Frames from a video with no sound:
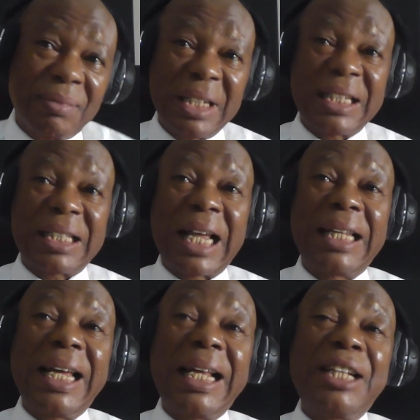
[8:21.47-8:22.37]
It's like
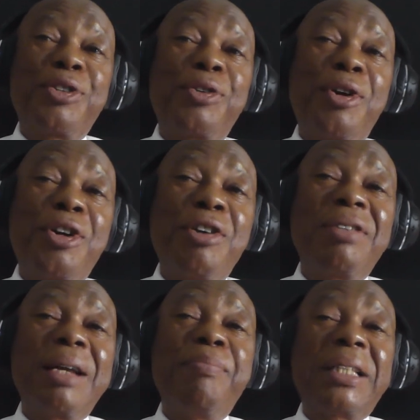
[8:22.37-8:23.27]
learning to run
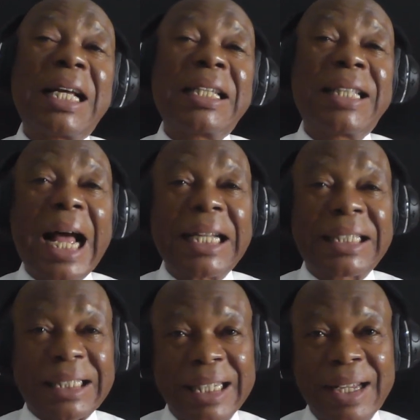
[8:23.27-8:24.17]
100 meters
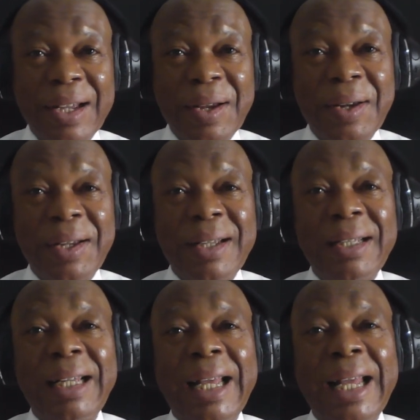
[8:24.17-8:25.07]
dash,
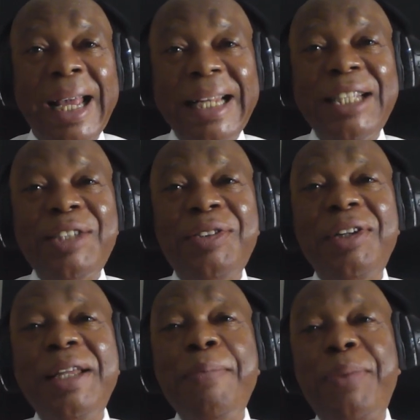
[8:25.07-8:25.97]
heading to the
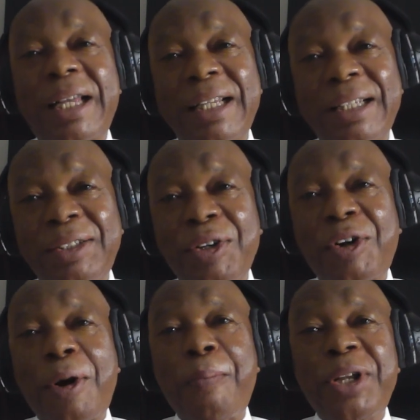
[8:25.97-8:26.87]
Olympic to
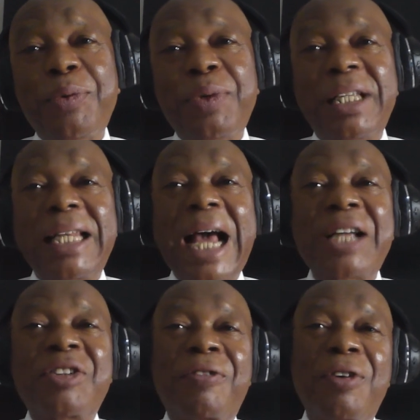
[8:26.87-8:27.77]
compete with the
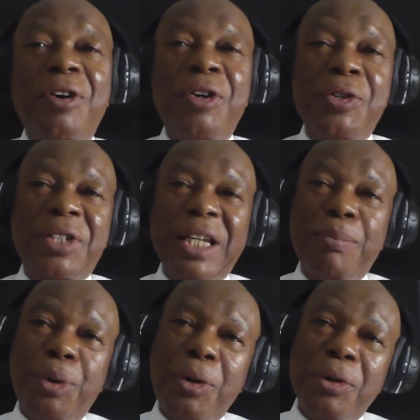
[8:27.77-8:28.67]
likes of
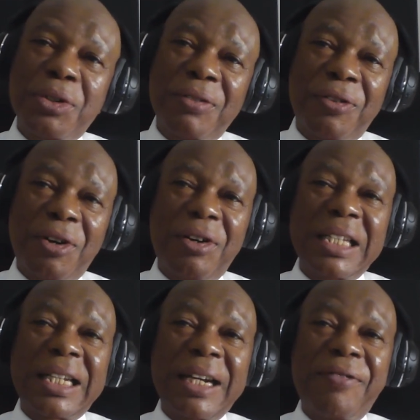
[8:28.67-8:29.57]
Usain Bolt,
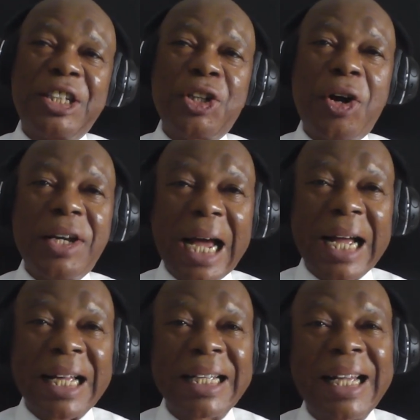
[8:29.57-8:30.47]
Florence Griffith
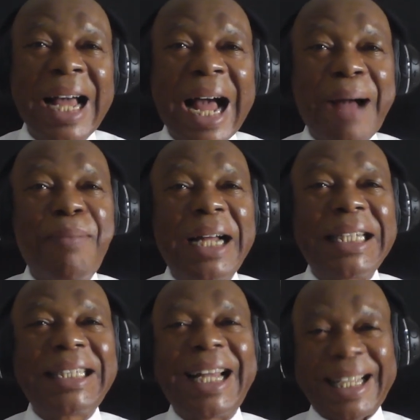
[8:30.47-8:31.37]
Joyner, and
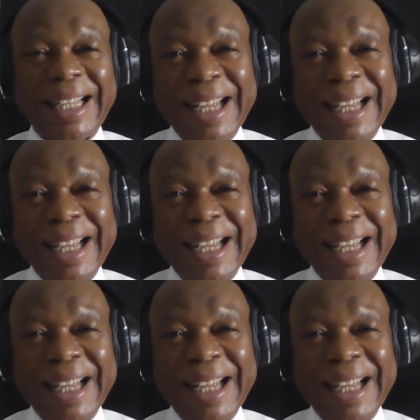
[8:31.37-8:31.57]
Magic